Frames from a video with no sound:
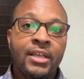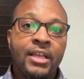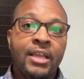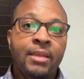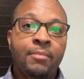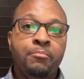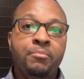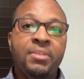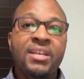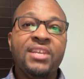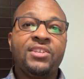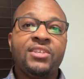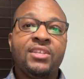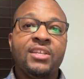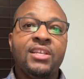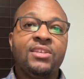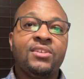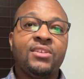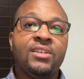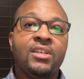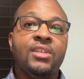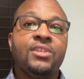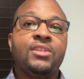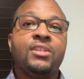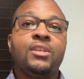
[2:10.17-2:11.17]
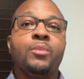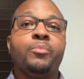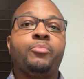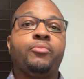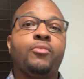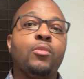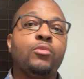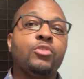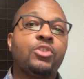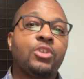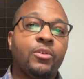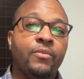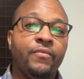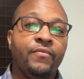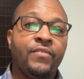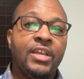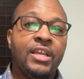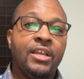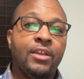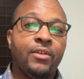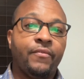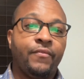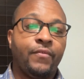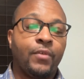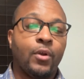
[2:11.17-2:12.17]
In business, it's an approach
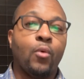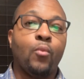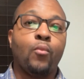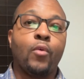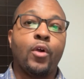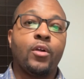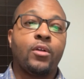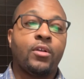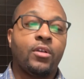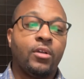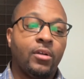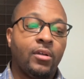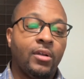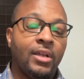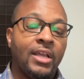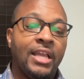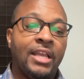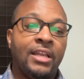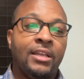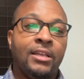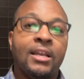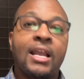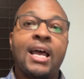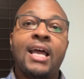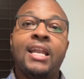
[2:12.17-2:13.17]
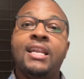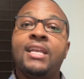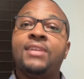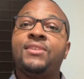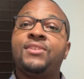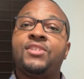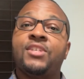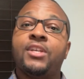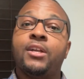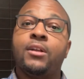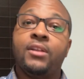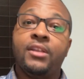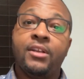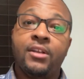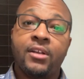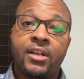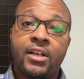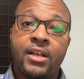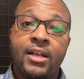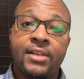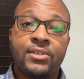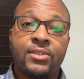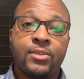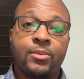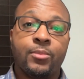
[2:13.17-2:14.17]
convenient for the worker and not necessarily the
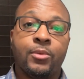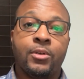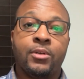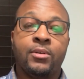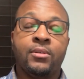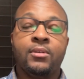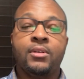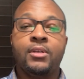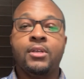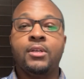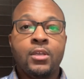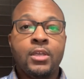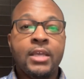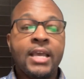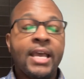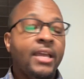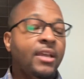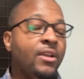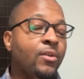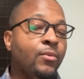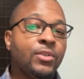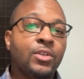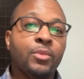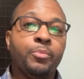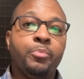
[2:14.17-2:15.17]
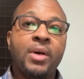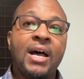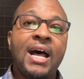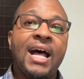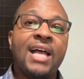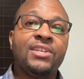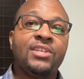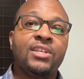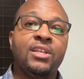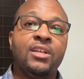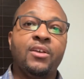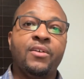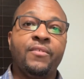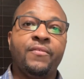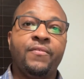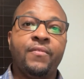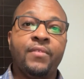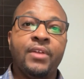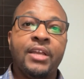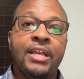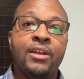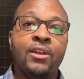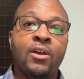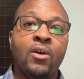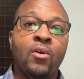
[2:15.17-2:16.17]
customer. Yet it was a positive
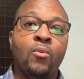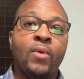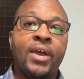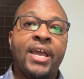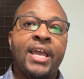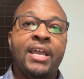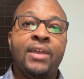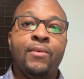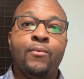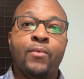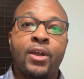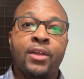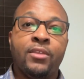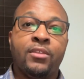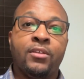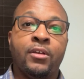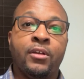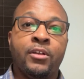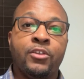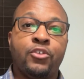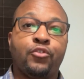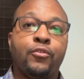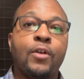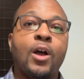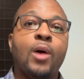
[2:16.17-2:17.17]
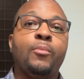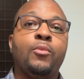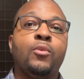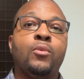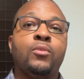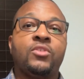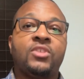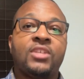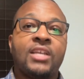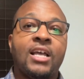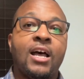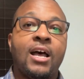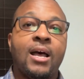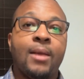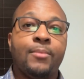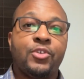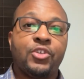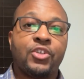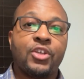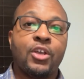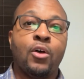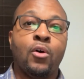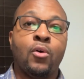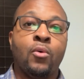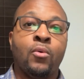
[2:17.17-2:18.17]
in a way where the troubled time
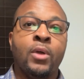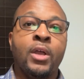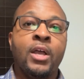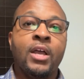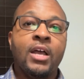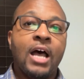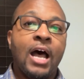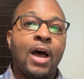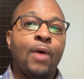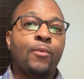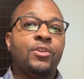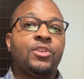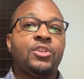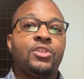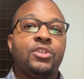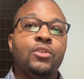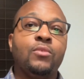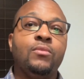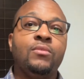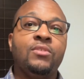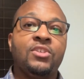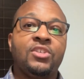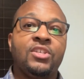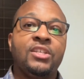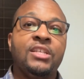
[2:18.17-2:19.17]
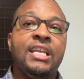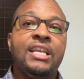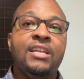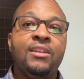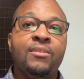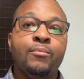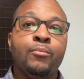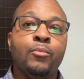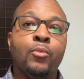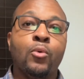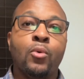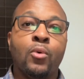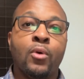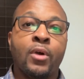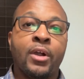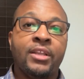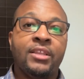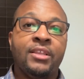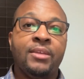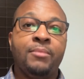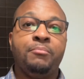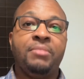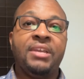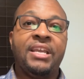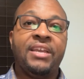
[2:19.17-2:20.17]
showed our students needing more
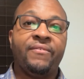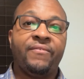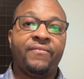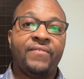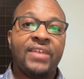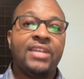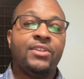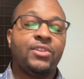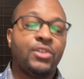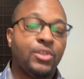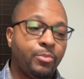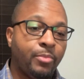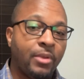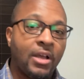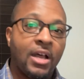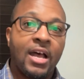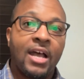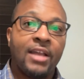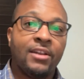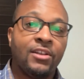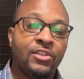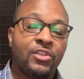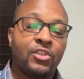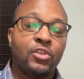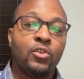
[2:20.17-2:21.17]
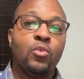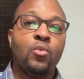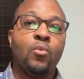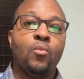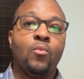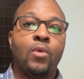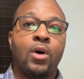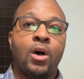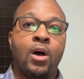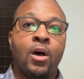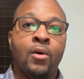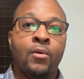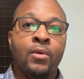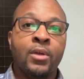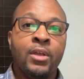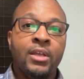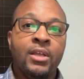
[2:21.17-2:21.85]
than being faces behind the Zoom wall.